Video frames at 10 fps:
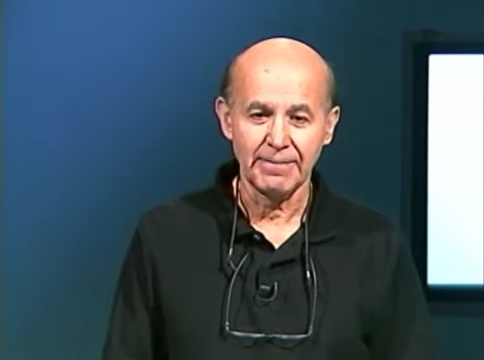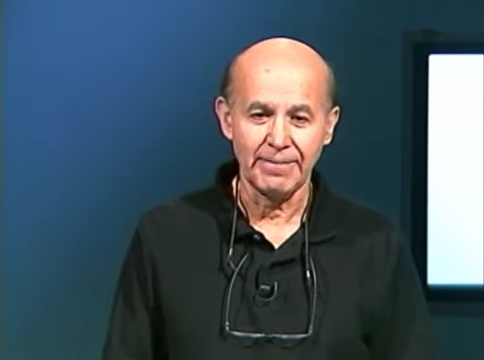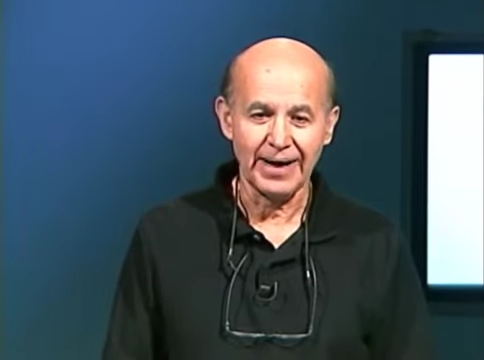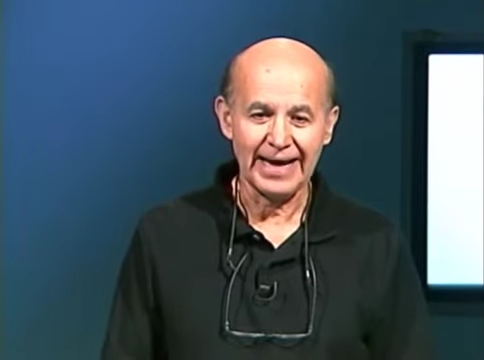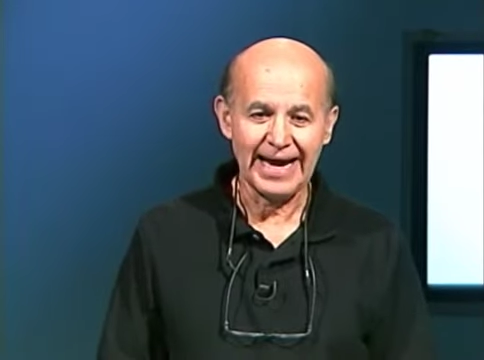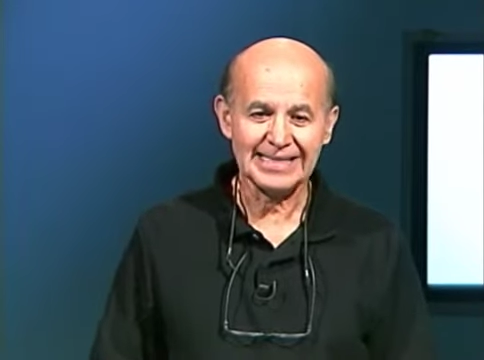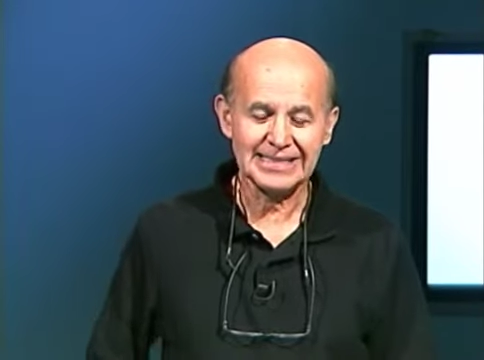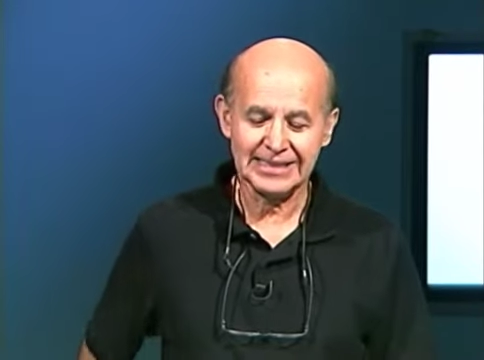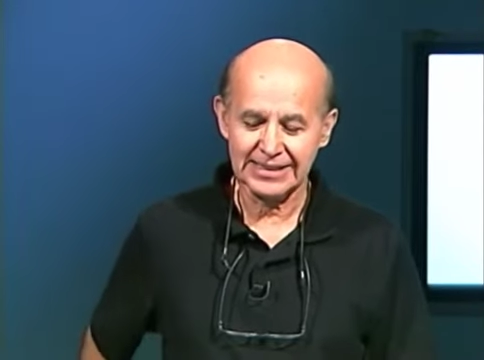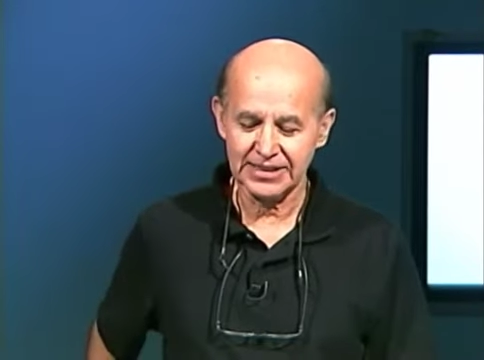by
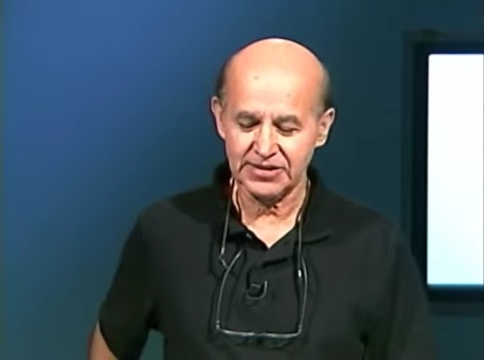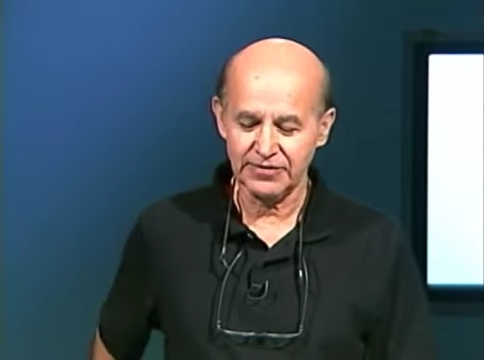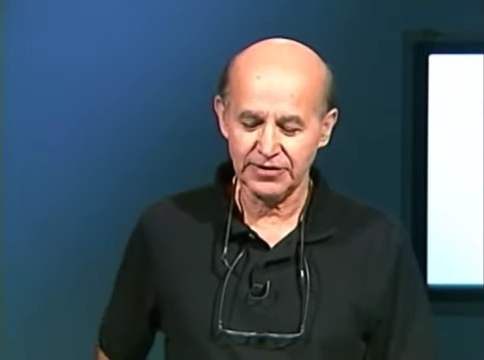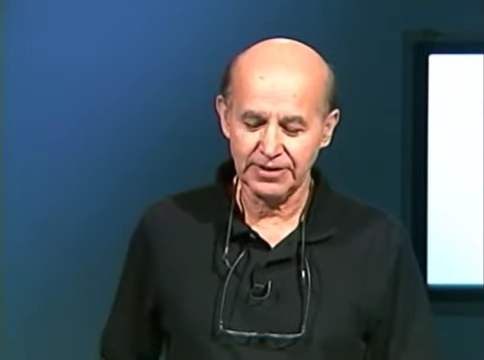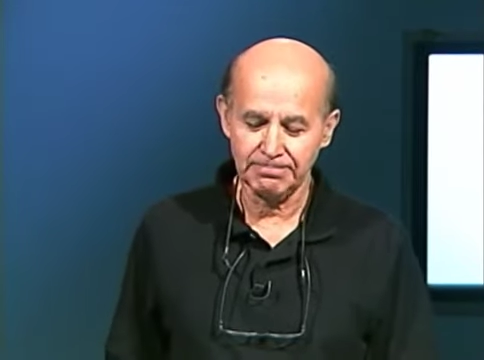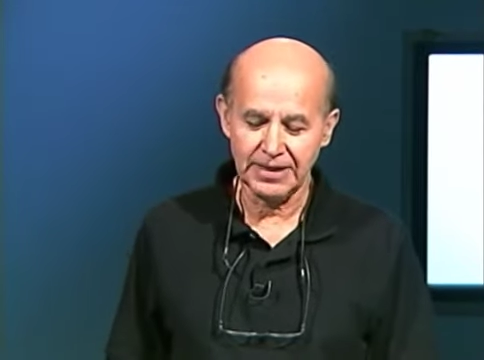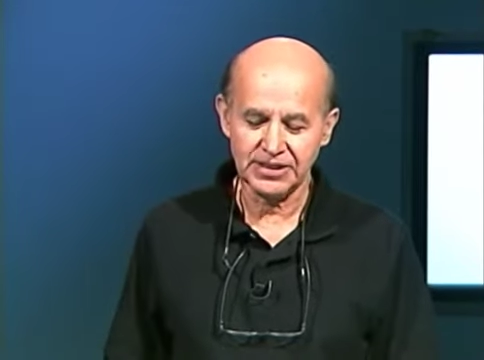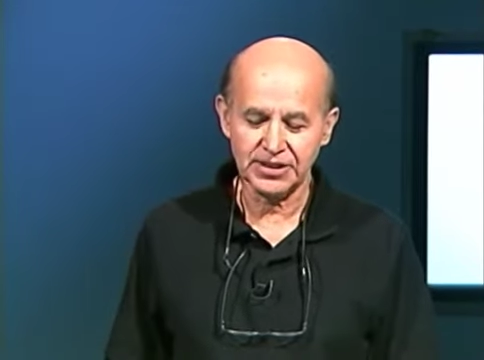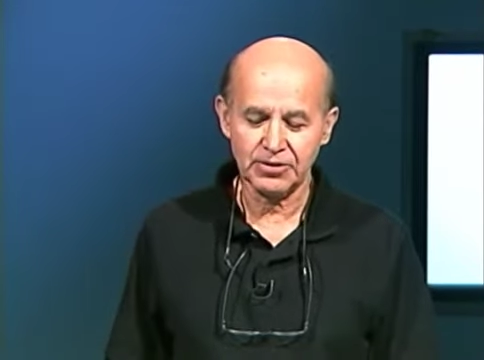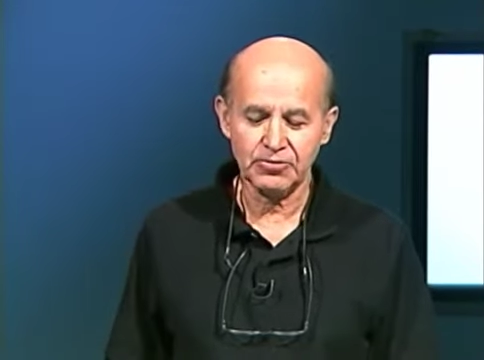asking this very
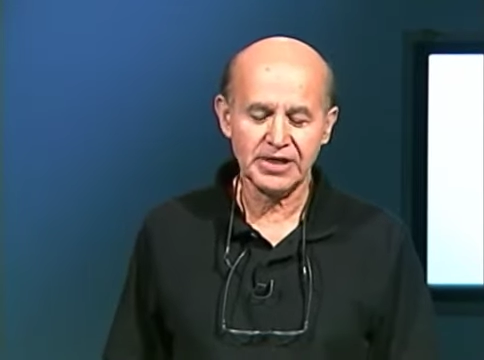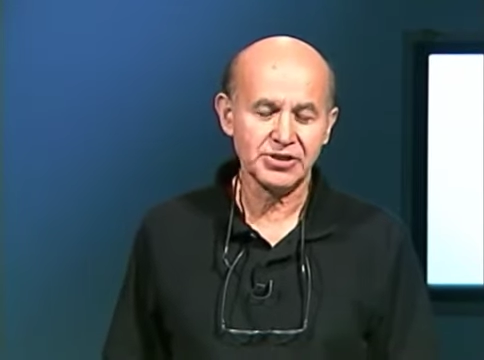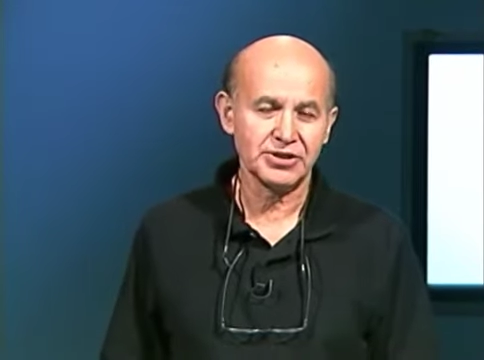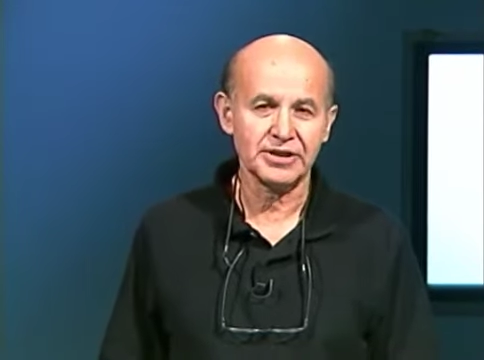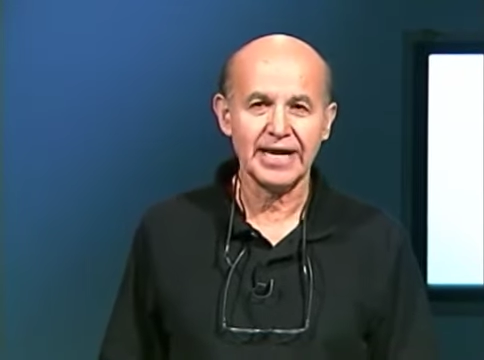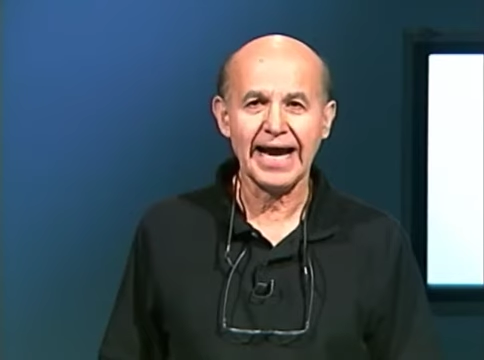basic question.